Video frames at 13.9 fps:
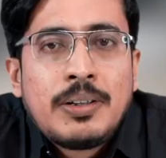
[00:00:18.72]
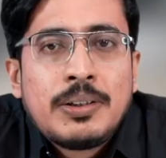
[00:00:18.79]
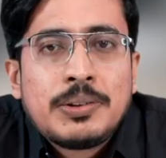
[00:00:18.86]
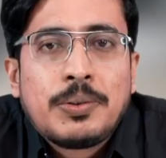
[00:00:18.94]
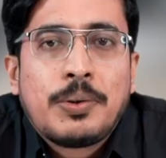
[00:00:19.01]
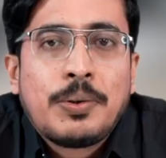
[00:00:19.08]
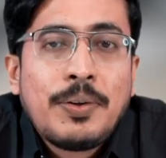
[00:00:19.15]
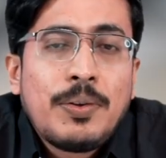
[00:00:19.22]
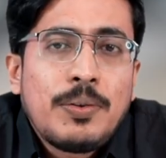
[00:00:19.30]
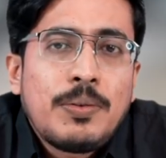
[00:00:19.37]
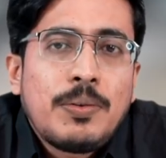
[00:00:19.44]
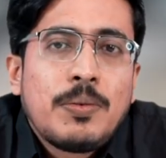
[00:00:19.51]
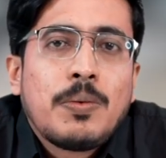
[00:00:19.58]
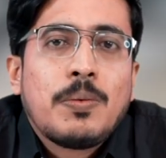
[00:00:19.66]
So do you
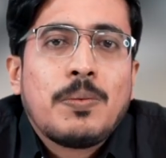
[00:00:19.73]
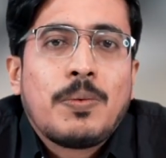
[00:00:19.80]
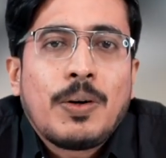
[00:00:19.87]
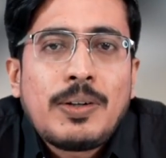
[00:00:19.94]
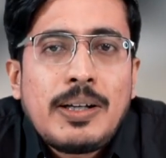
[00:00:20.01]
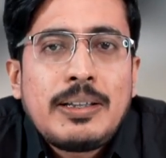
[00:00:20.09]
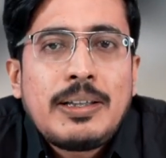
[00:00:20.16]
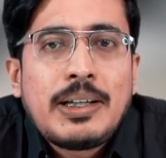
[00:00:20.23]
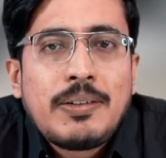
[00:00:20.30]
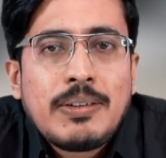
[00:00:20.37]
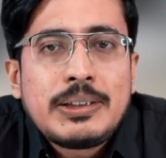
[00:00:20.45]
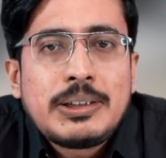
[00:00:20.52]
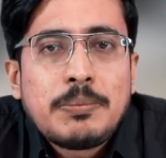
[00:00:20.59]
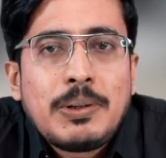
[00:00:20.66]
know what are the
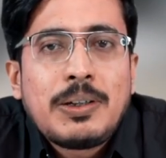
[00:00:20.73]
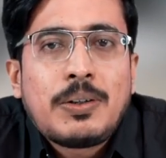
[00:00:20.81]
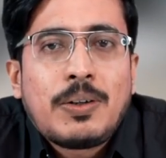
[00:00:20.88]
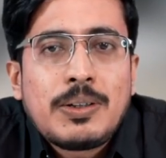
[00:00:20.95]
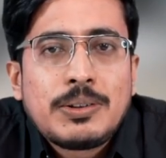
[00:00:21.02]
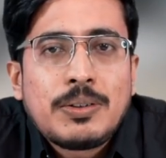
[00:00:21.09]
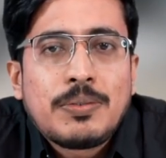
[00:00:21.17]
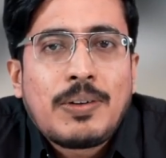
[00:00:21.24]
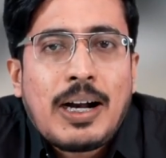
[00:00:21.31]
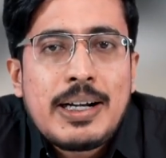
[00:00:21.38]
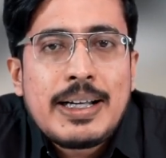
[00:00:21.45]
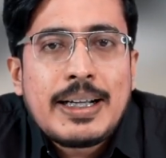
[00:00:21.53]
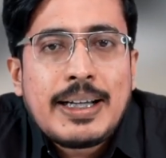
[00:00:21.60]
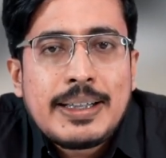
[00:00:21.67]
reversible cause of
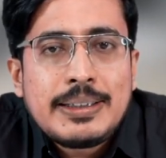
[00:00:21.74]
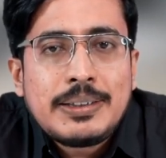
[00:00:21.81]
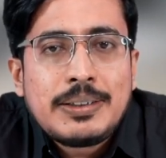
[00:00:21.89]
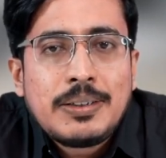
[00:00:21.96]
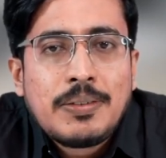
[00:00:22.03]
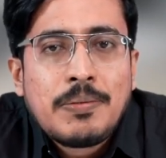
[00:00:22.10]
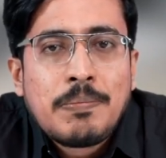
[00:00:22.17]
cardiac arrest?